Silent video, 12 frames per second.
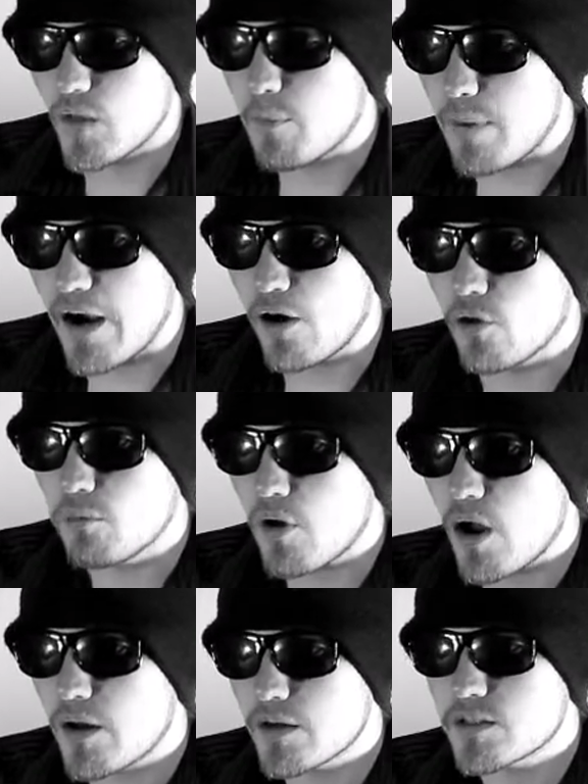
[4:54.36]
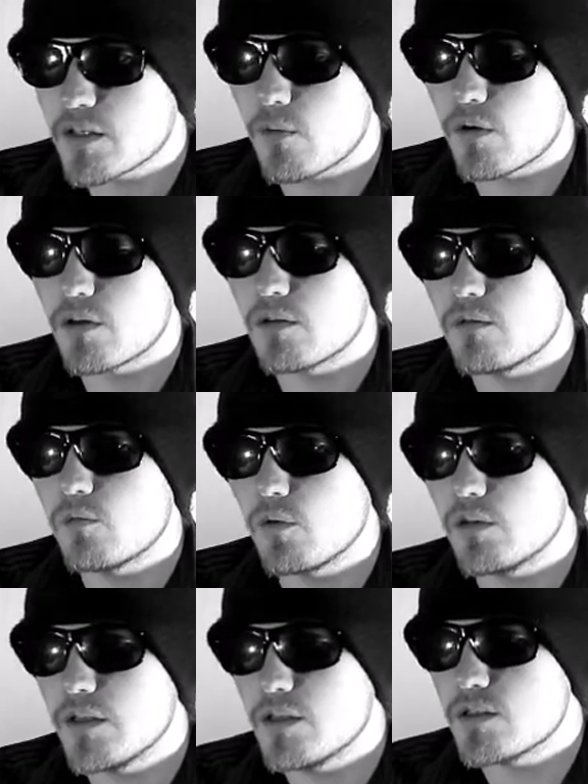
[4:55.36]
apparel products that we're going
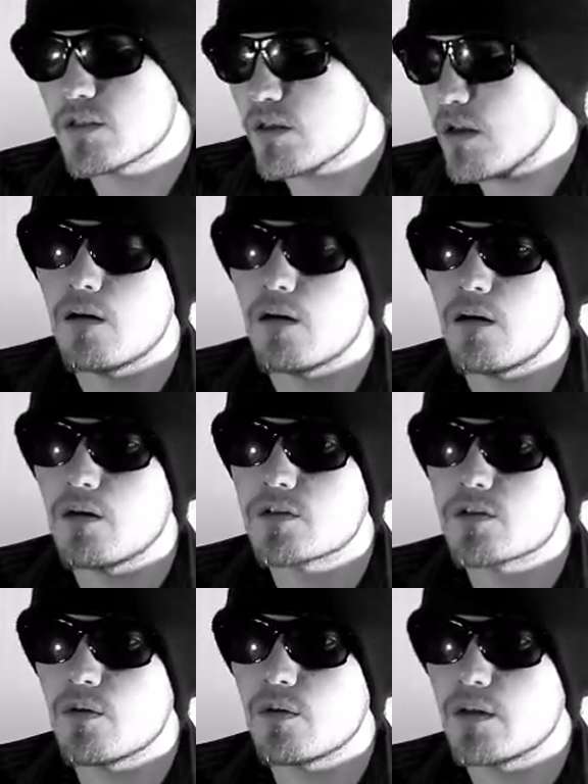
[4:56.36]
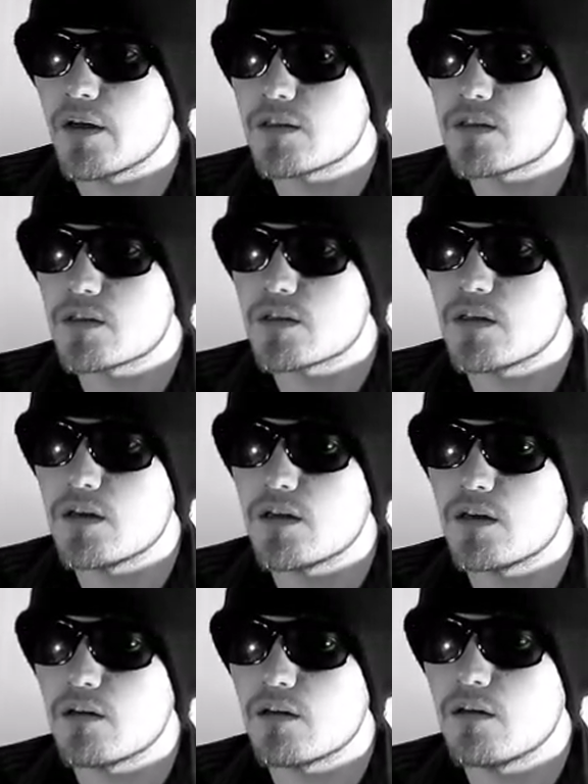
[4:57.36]
to release. Also, I'd like to
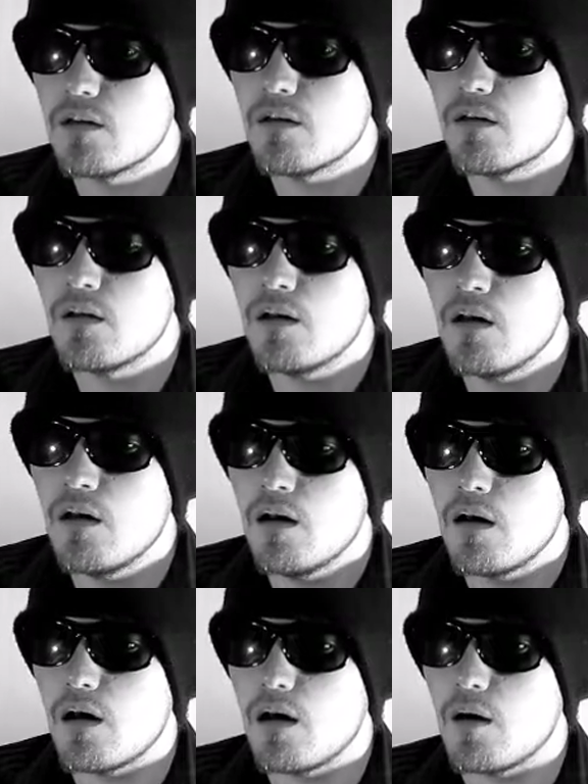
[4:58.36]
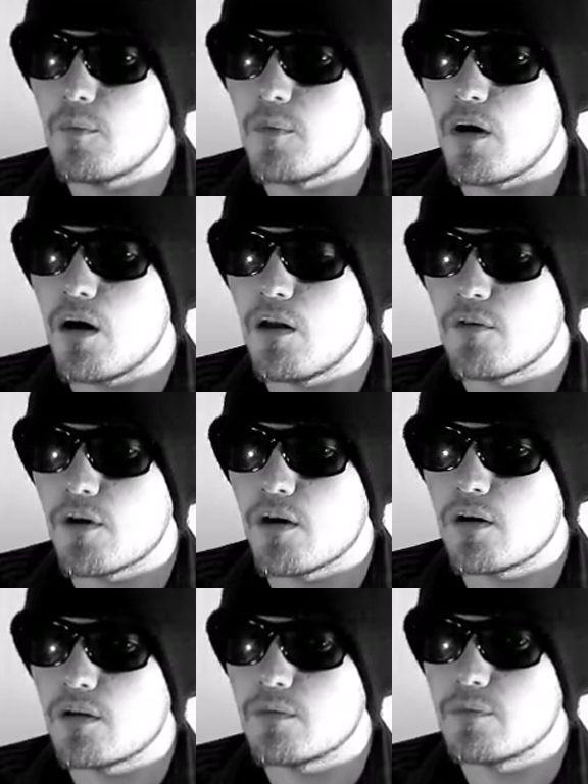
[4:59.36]
see all of
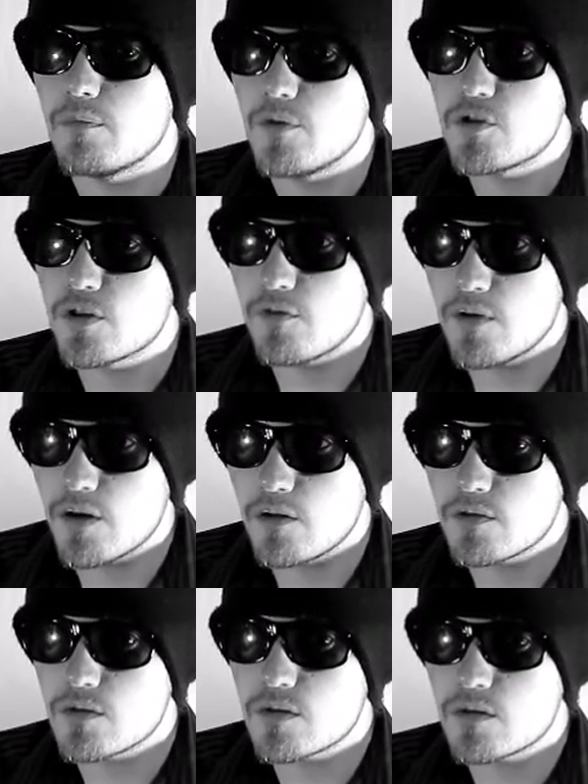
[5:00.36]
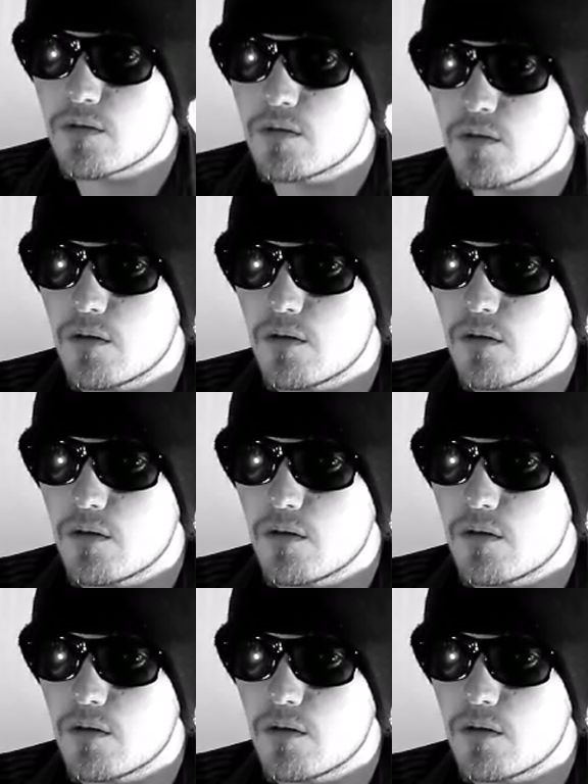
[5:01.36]
our music videos